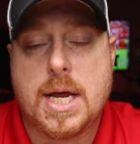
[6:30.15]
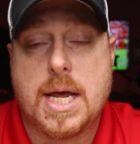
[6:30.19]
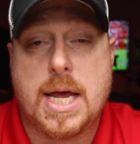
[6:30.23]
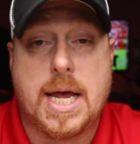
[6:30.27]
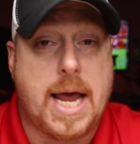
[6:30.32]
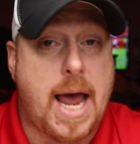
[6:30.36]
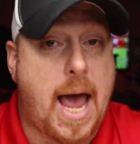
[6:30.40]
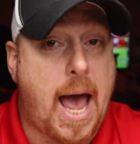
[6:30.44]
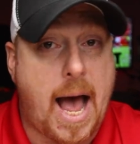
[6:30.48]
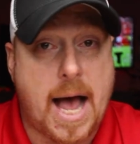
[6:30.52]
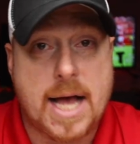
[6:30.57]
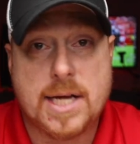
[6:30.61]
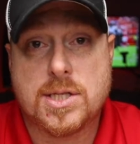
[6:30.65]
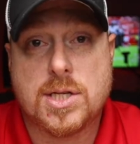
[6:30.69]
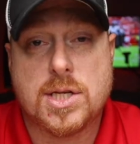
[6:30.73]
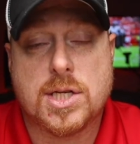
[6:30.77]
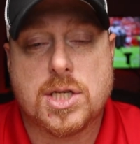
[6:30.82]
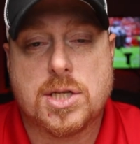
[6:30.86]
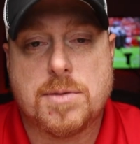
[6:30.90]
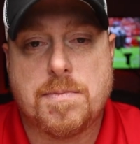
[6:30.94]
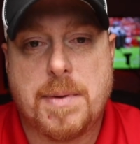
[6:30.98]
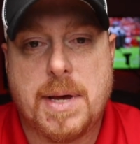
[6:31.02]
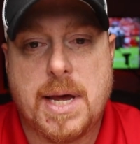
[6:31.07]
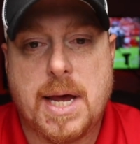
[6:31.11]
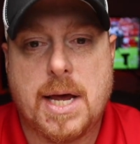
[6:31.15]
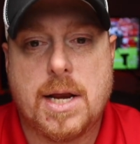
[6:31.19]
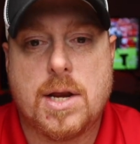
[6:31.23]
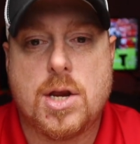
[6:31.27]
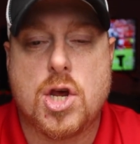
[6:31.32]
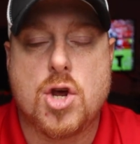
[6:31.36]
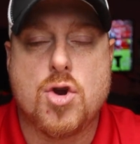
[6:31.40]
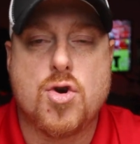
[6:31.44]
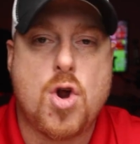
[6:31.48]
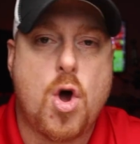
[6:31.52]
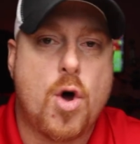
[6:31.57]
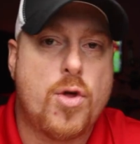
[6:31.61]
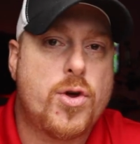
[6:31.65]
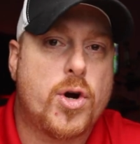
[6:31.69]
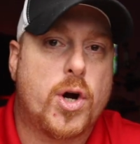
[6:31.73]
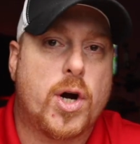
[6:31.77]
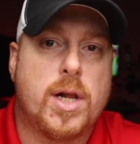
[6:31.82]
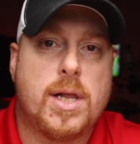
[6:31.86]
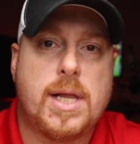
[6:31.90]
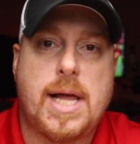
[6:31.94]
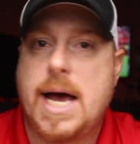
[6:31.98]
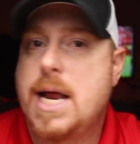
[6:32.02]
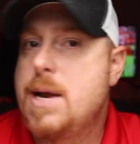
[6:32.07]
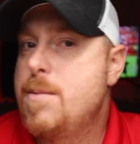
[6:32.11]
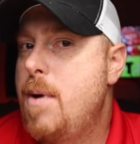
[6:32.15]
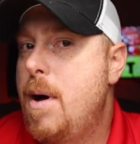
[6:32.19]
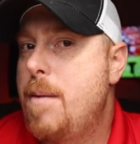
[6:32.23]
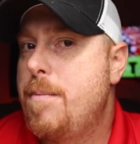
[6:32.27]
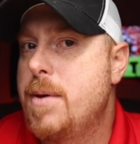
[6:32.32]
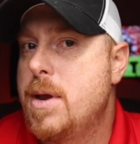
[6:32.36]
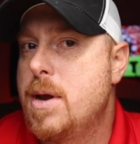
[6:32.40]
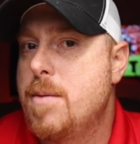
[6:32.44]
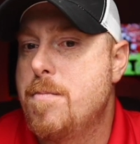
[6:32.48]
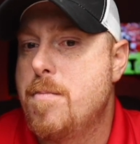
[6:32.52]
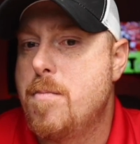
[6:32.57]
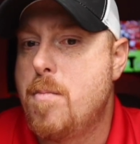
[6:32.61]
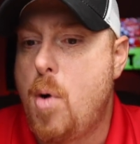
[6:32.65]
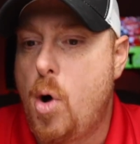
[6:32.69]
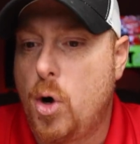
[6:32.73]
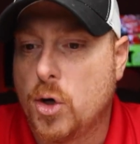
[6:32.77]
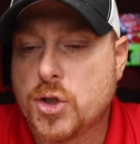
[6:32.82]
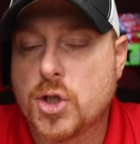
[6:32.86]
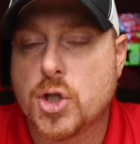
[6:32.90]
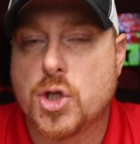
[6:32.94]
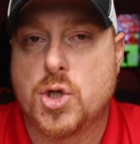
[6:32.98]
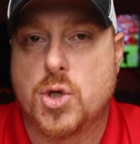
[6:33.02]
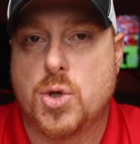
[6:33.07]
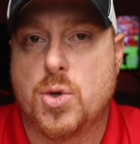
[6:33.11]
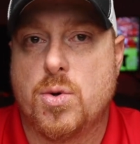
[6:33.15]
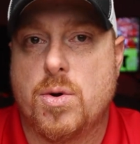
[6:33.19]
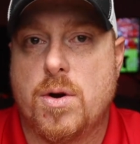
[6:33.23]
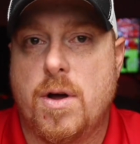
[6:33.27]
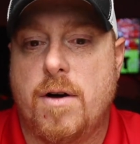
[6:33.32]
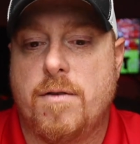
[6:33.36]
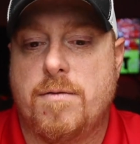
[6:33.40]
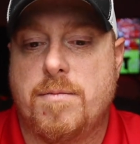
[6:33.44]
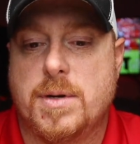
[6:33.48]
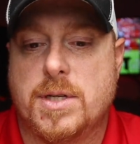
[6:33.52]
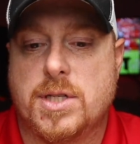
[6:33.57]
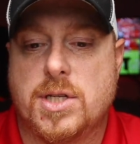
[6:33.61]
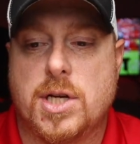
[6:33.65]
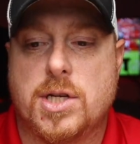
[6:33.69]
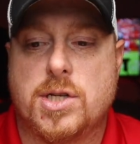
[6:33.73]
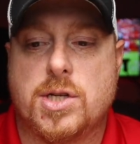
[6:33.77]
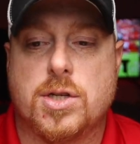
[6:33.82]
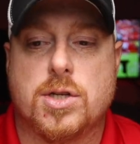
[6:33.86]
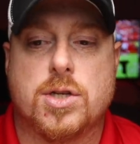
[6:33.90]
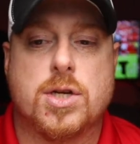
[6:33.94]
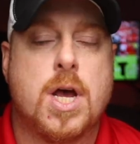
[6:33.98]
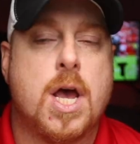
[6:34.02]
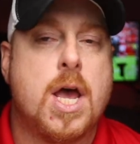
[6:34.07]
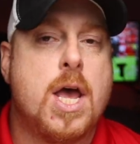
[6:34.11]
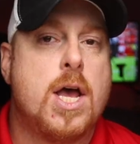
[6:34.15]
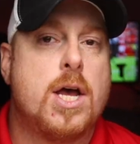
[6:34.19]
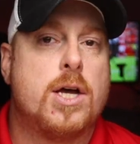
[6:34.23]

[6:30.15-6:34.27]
He has the speed. You know they're going to line him up in multitude of positions.